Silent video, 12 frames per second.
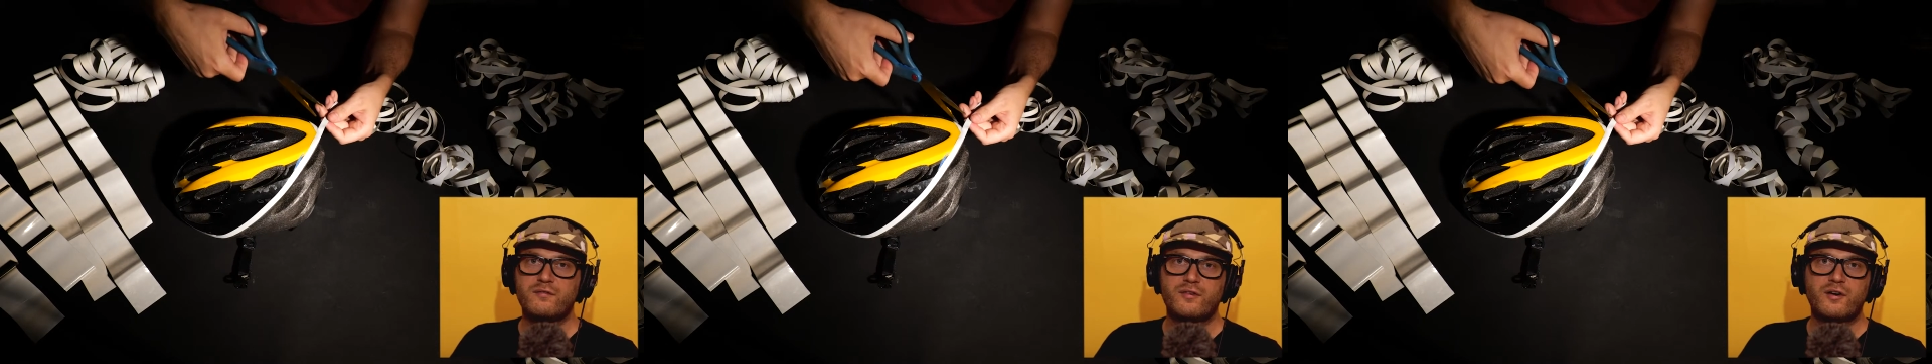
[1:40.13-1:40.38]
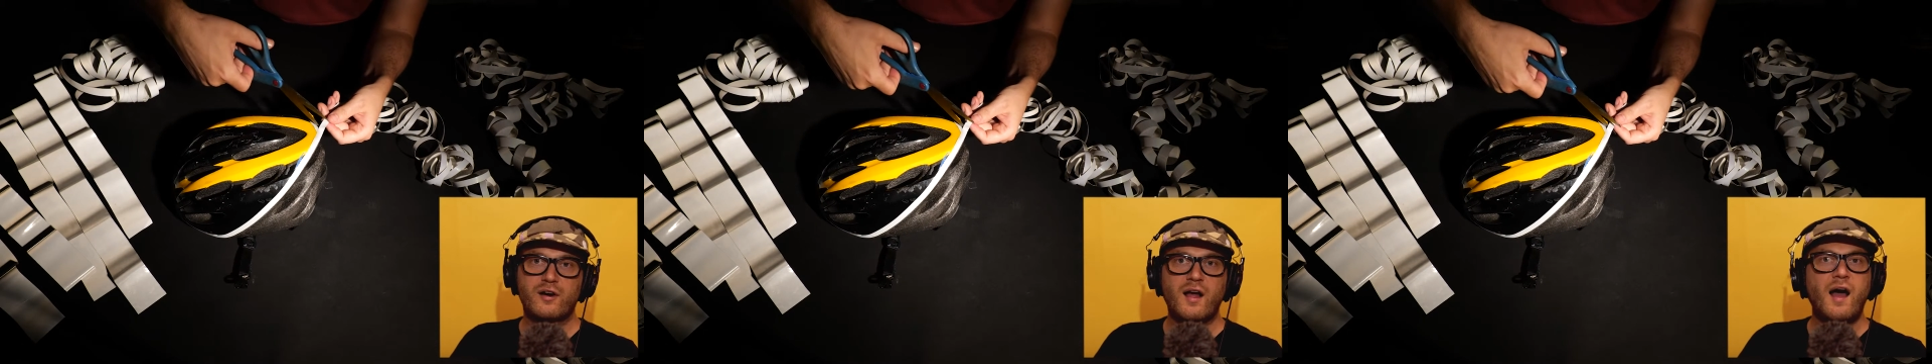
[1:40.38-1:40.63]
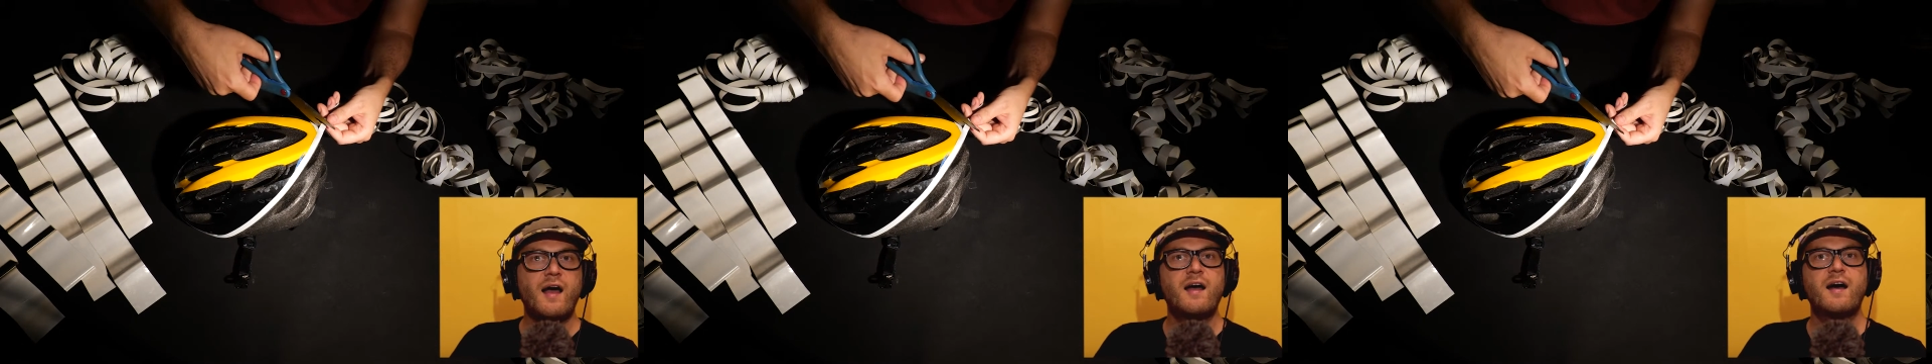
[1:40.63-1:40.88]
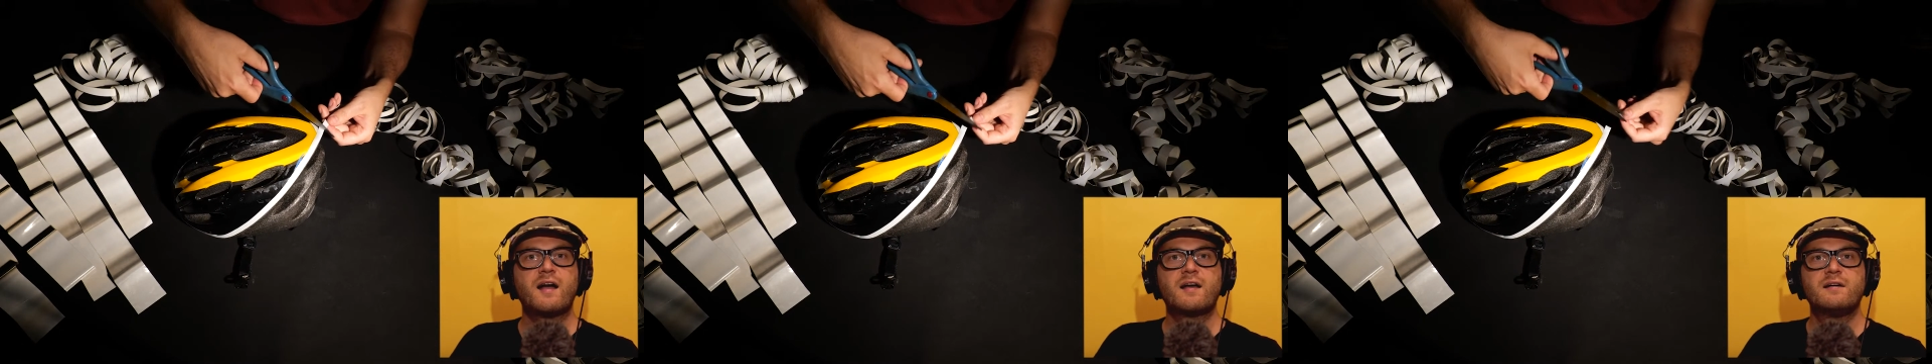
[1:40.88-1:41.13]
for your
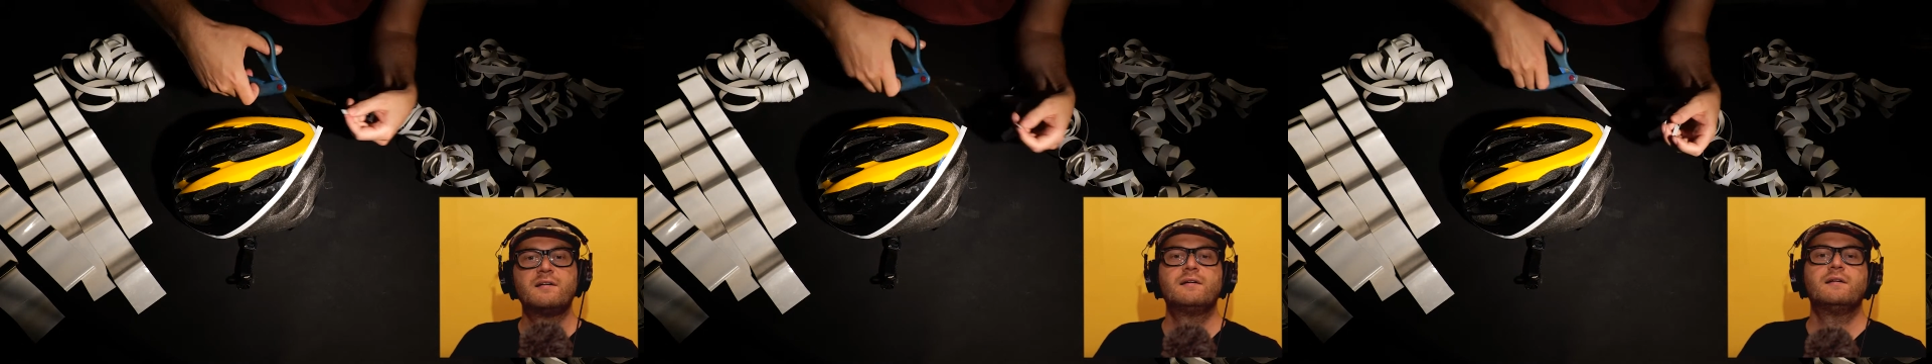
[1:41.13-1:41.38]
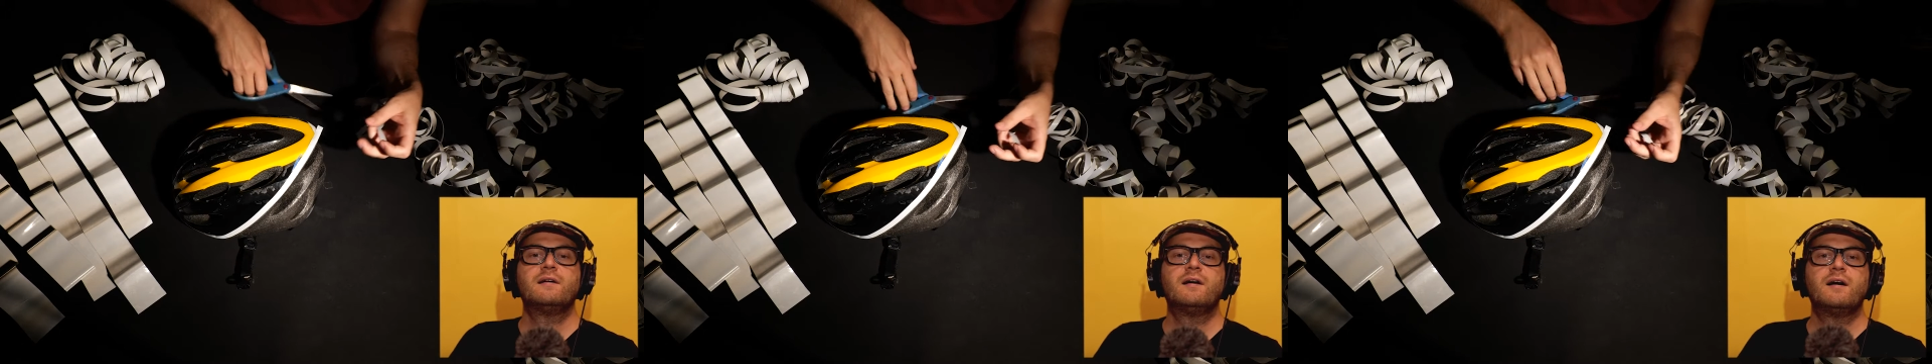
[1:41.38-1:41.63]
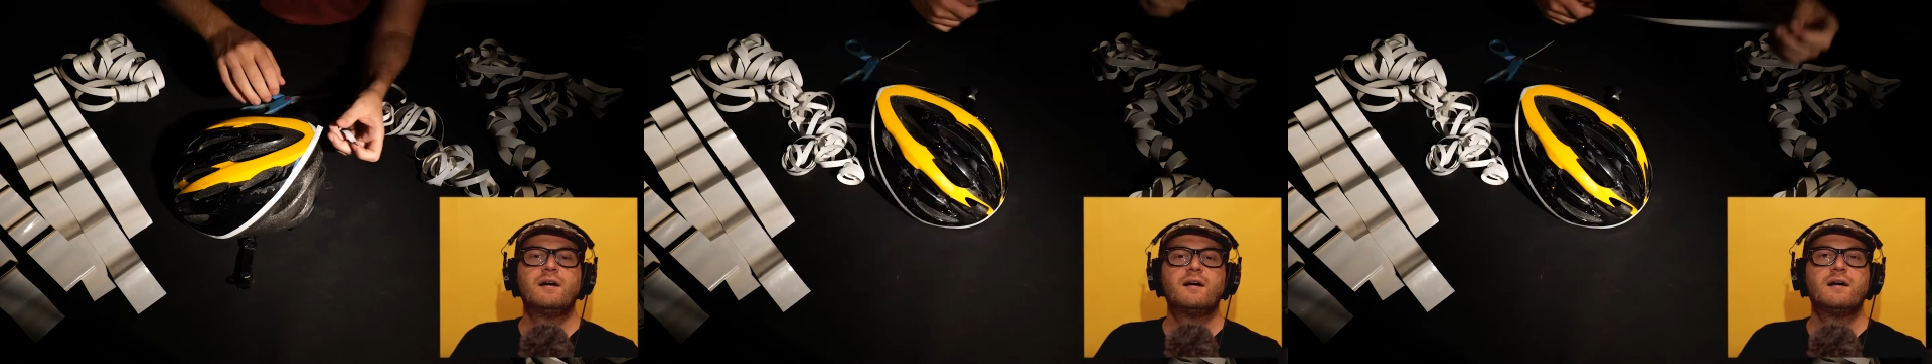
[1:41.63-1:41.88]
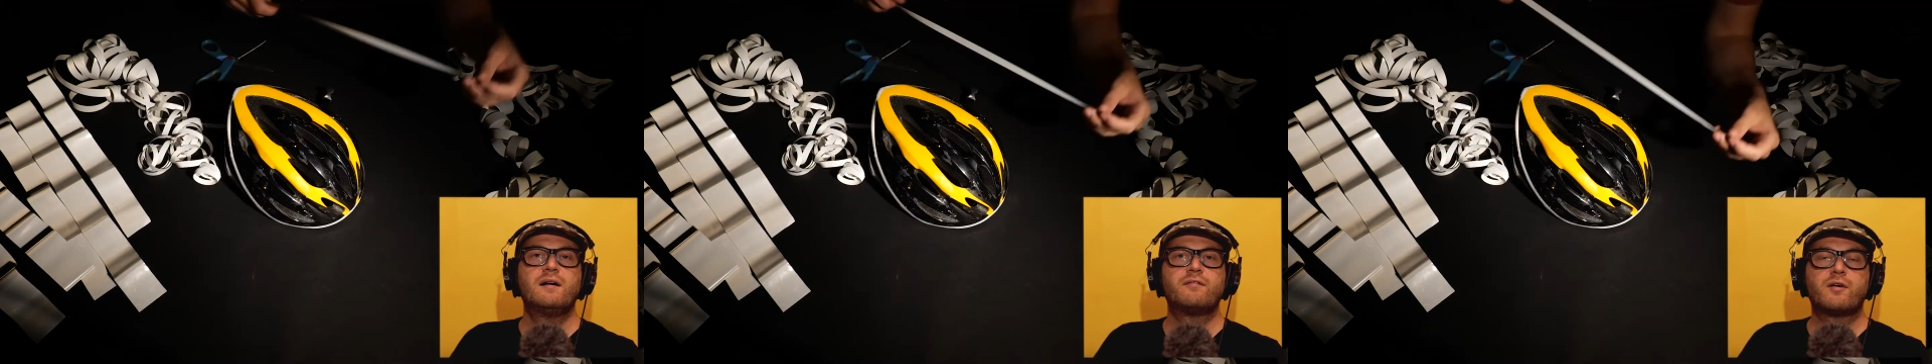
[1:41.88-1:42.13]
kayak,
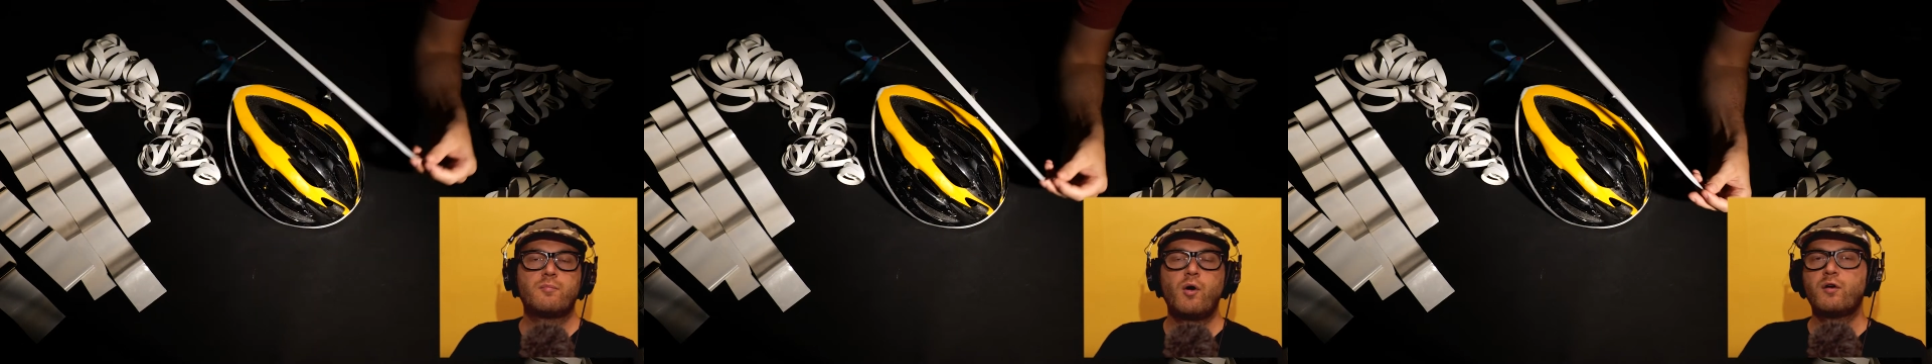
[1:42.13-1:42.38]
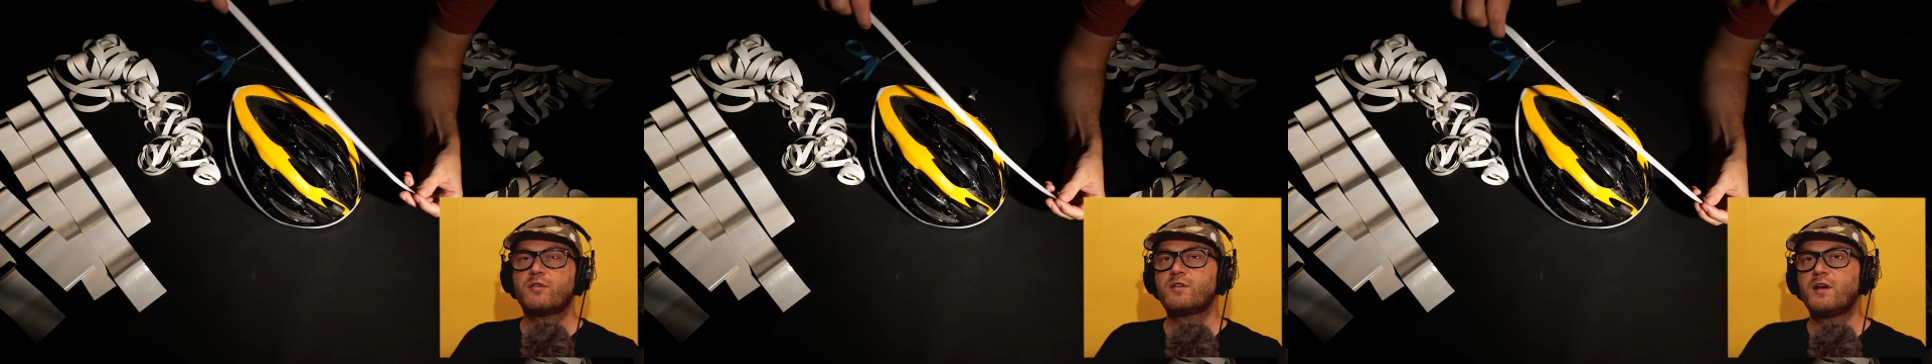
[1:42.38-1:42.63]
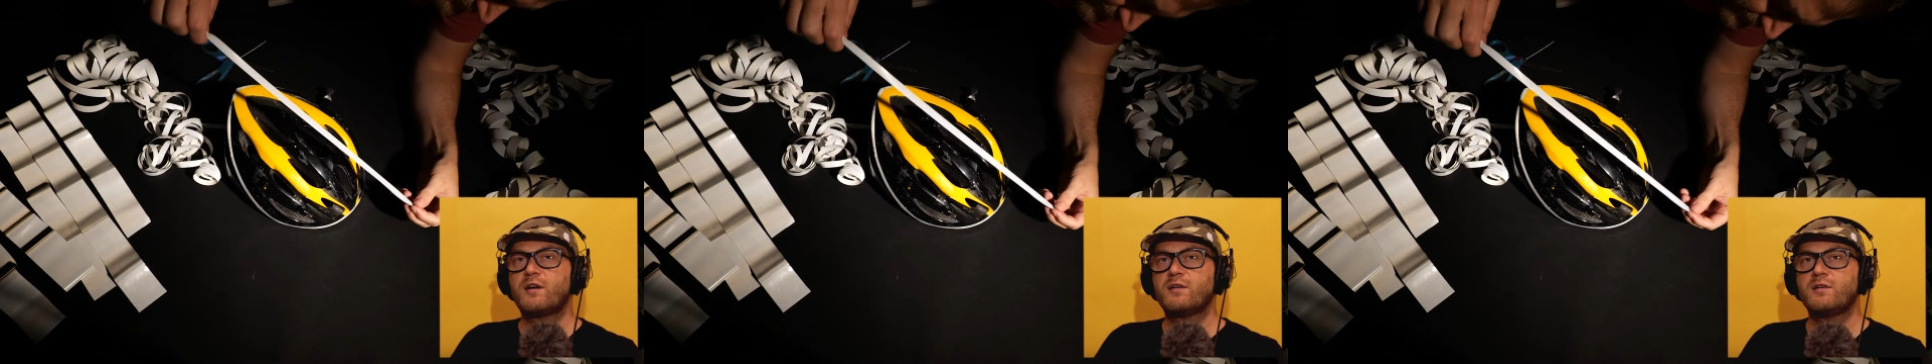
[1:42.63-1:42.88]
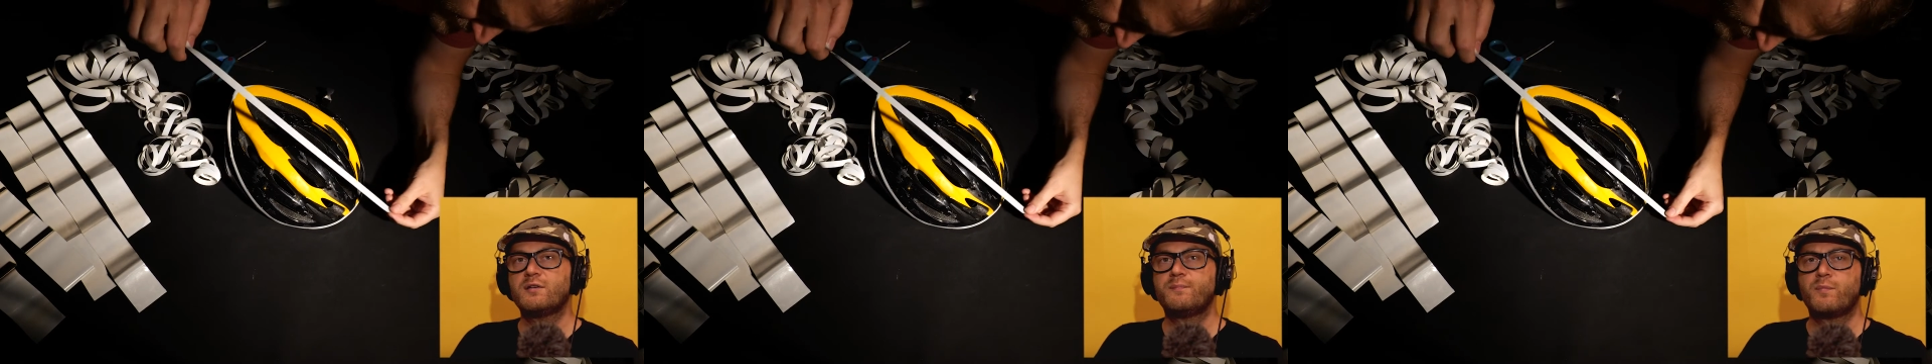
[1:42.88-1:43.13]
for your
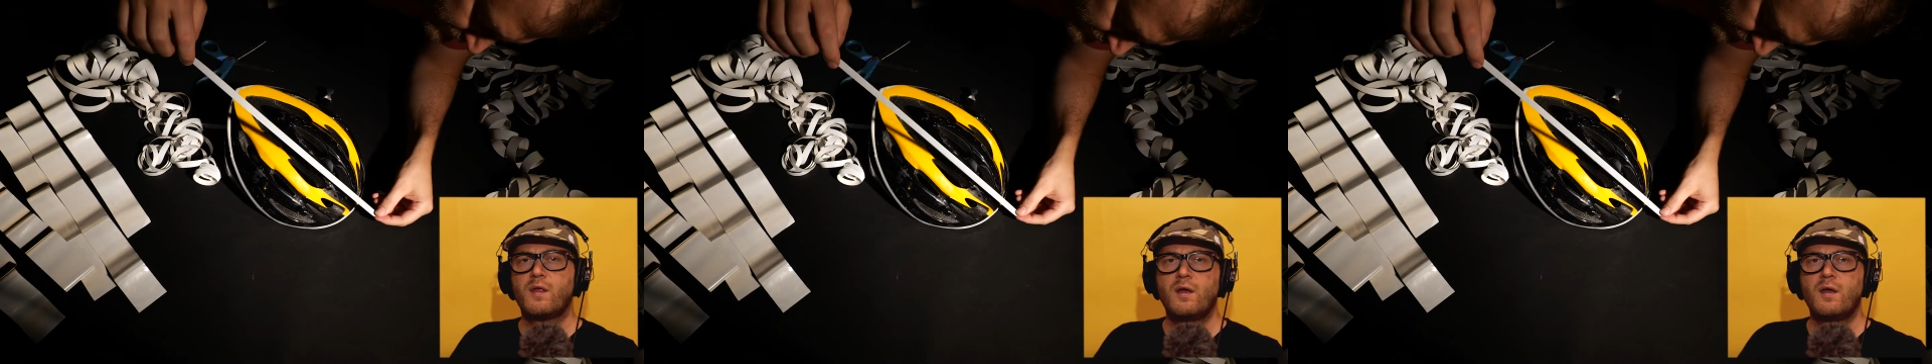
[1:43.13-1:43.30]
motorcycle.